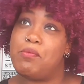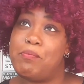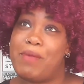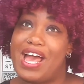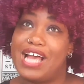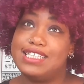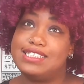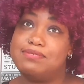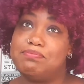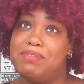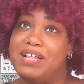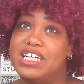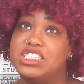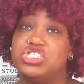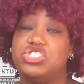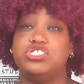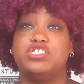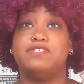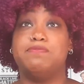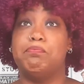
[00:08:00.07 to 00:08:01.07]
of Maxxx
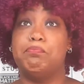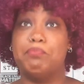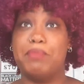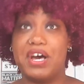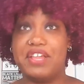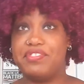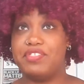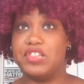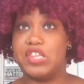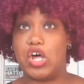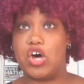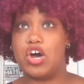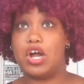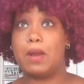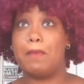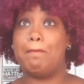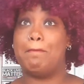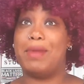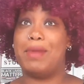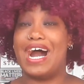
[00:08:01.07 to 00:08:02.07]
Pleasure's
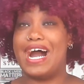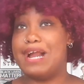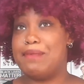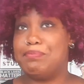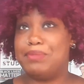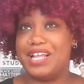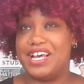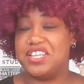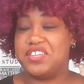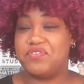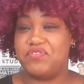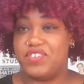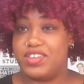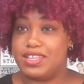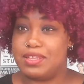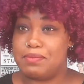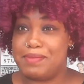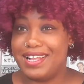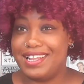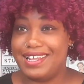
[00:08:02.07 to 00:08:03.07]
month-long Bi Plus
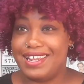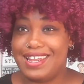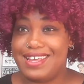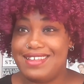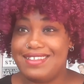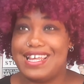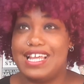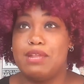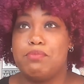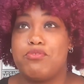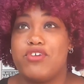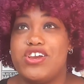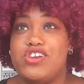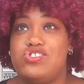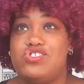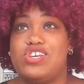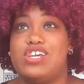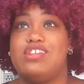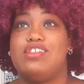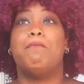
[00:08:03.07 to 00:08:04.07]
Visibility
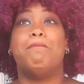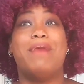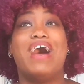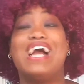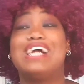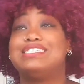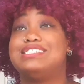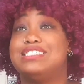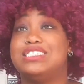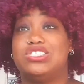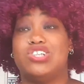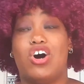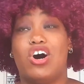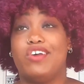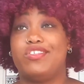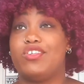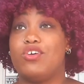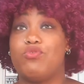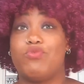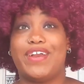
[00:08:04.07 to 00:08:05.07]
Celebration. Maxxx is
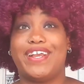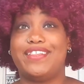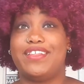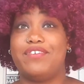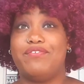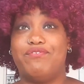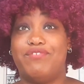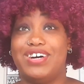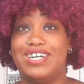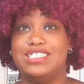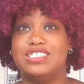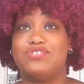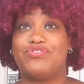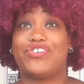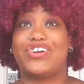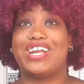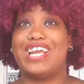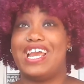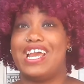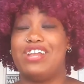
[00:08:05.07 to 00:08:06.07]
also raising funds
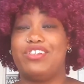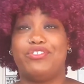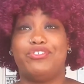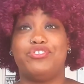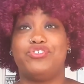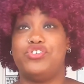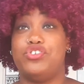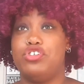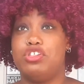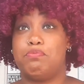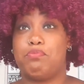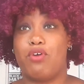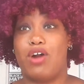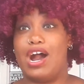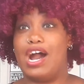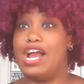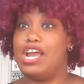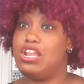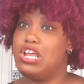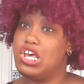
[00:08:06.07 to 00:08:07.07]
for Candle's Youth
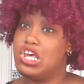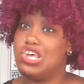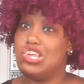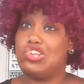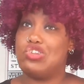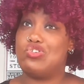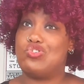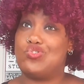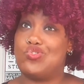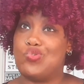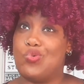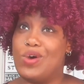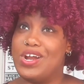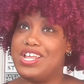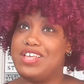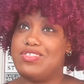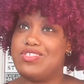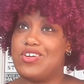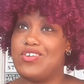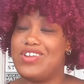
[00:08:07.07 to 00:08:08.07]
Pride
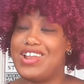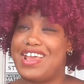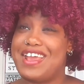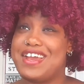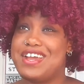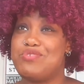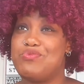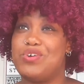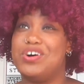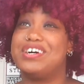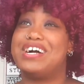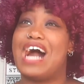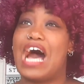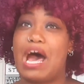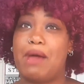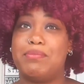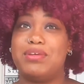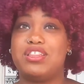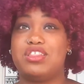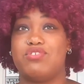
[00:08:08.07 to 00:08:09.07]
23rd Annual
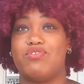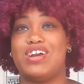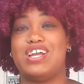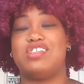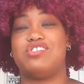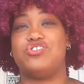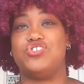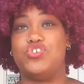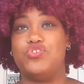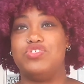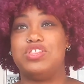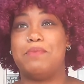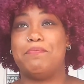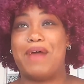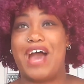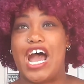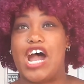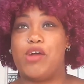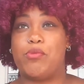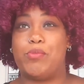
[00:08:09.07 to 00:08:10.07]
Common Threads Youth
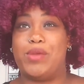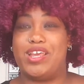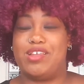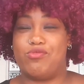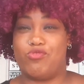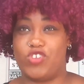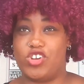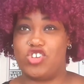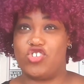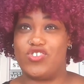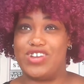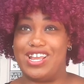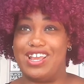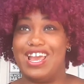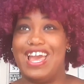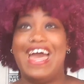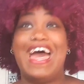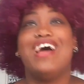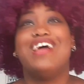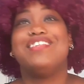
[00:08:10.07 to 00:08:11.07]
Empowerment Retreat.
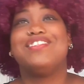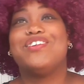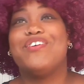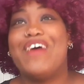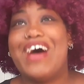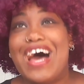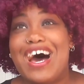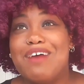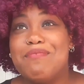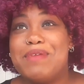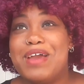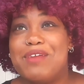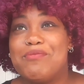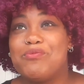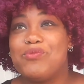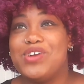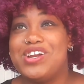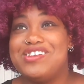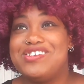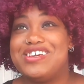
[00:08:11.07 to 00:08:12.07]
So help him
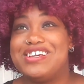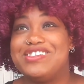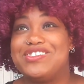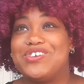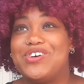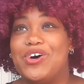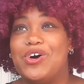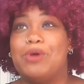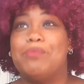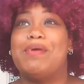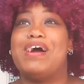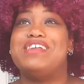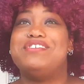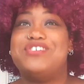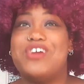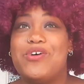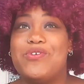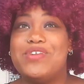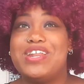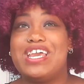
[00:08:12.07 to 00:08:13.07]
reach his goal by
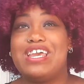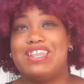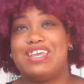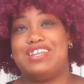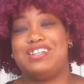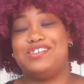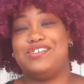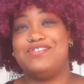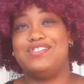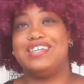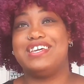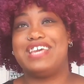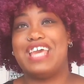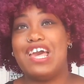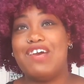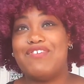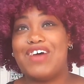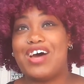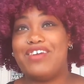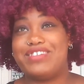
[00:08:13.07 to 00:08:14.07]
donating to the
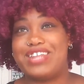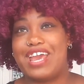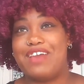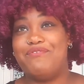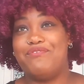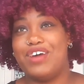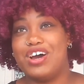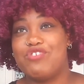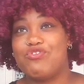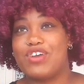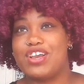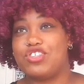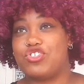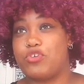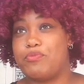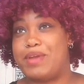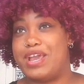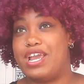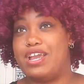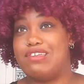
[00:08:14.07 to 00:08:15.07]
Give Out Day
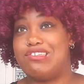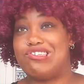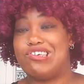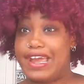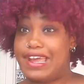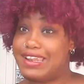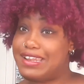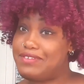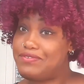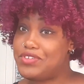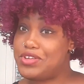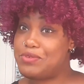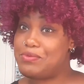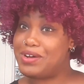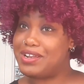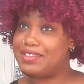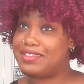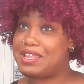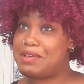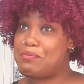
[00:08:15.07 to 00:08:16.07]
fundraiser page. And if you
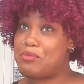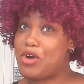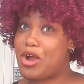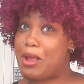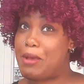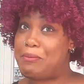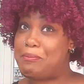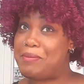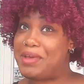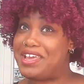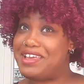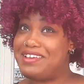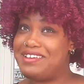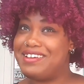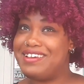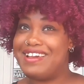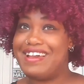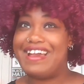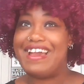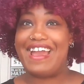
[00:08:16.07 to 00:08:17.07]
want to see more of me
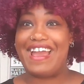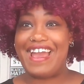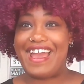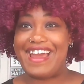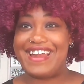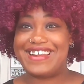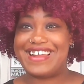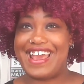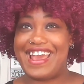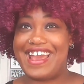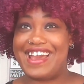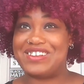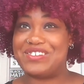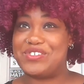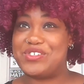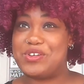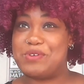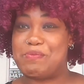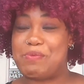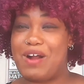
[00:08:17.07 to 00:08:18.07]
and
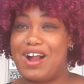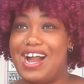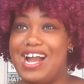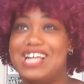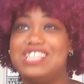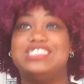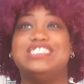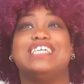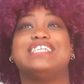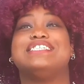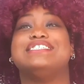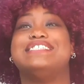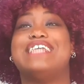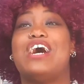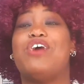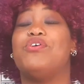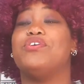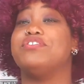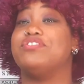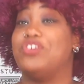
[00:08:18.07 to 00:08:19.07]
Candle Youth Pride, check us
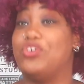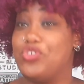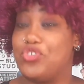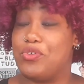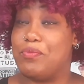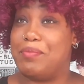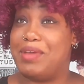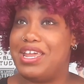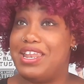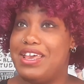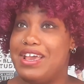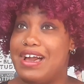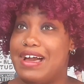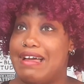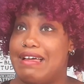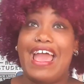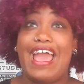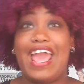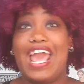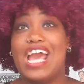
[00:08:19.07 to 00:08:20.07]
out on social media
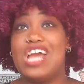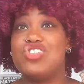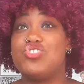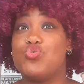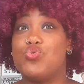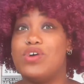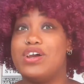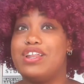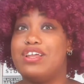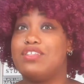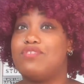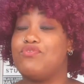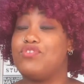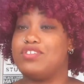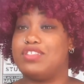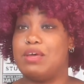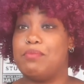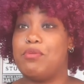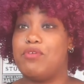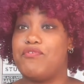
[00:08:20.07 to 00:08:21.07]
and join us for
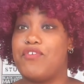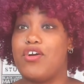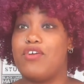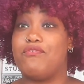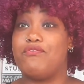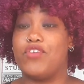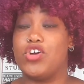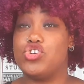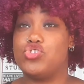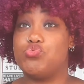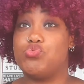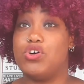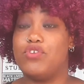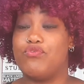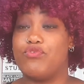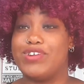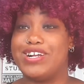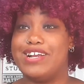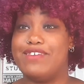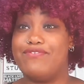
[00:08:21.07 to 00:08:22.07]
some of our virtual
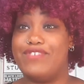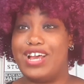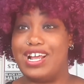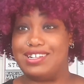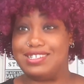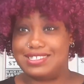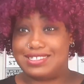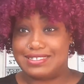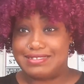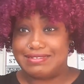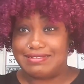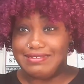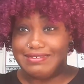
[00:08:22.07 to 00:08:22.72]
free events.